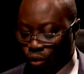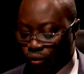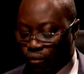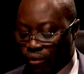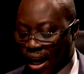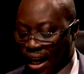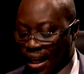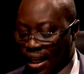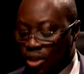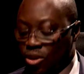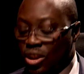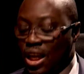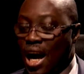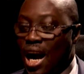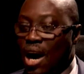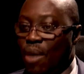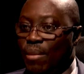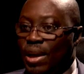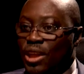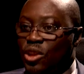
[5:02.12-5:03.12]
find out
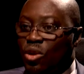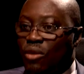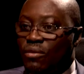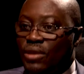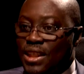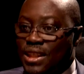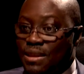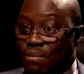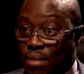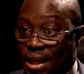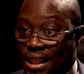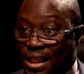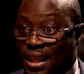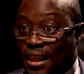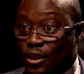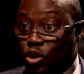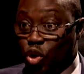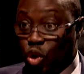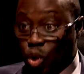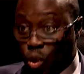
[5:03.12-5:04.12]
how much of this money
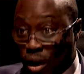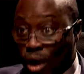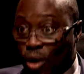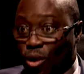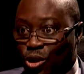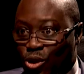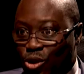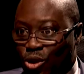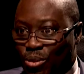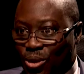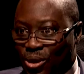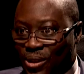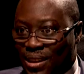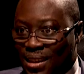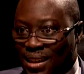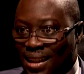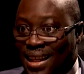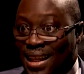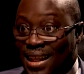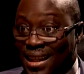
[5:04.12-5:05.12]
that you are
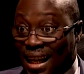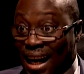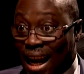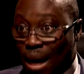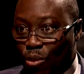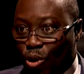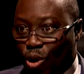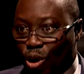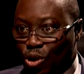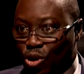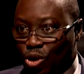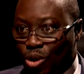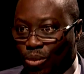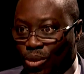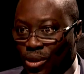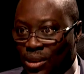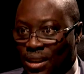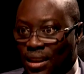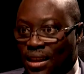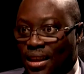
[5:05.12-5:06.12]
contributing, that I'm
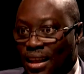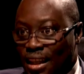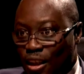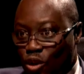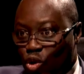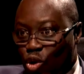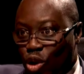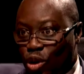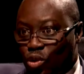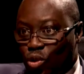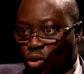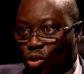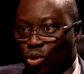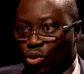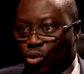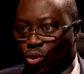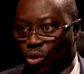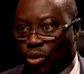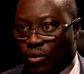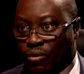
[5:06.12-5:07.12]
contributing, is going to go
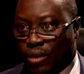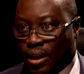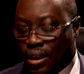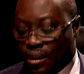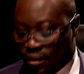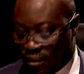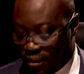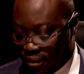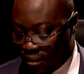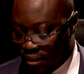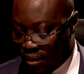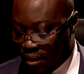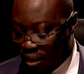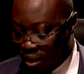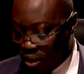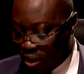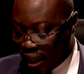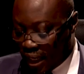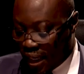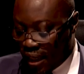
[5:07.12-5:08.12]
to road fund.
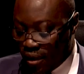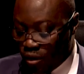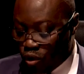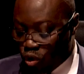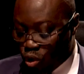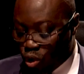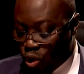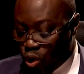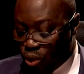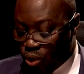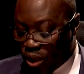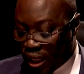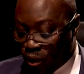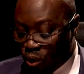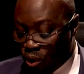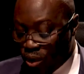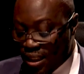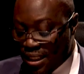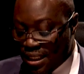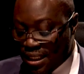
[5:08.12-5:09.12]
Okay, so you can
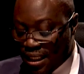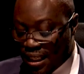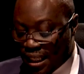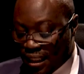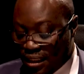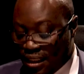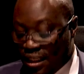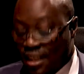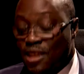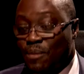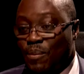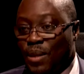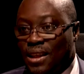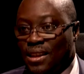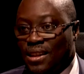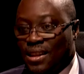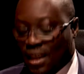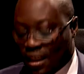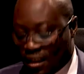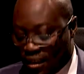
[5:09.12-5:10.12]
only see that in the
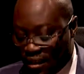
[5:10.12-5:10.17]
expenditure.